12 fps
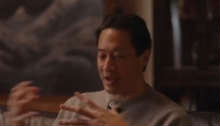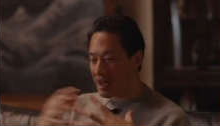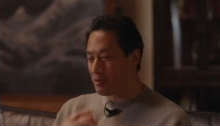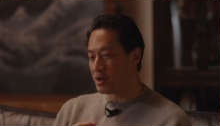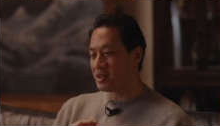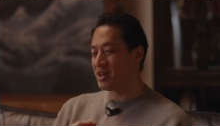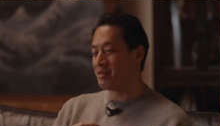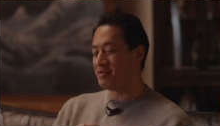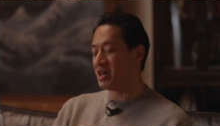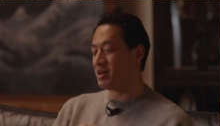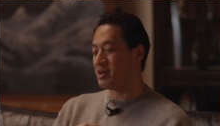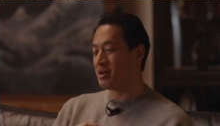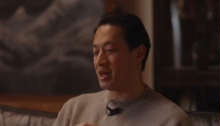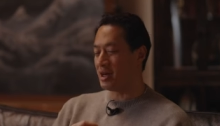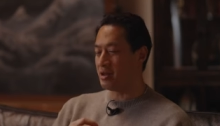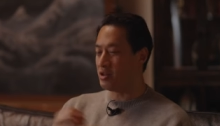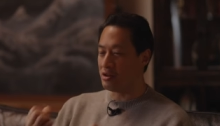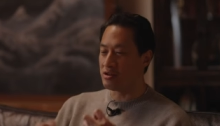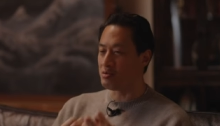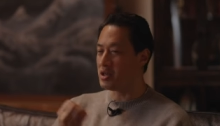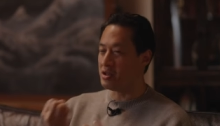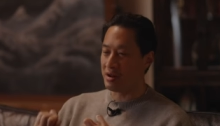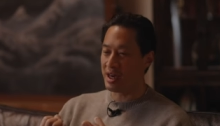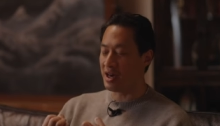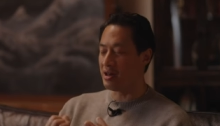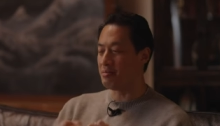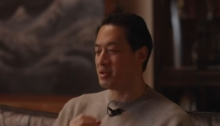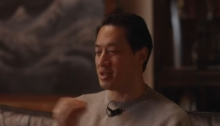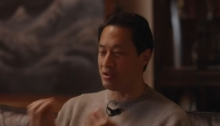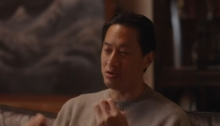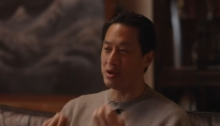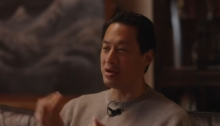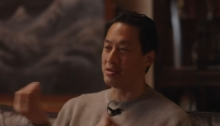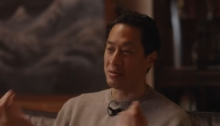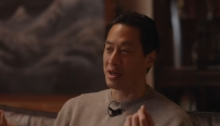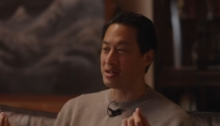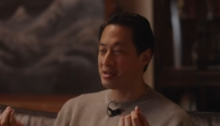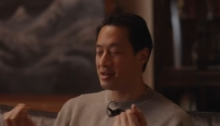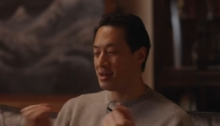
take what they've done and use what you can, but then tweak the rest.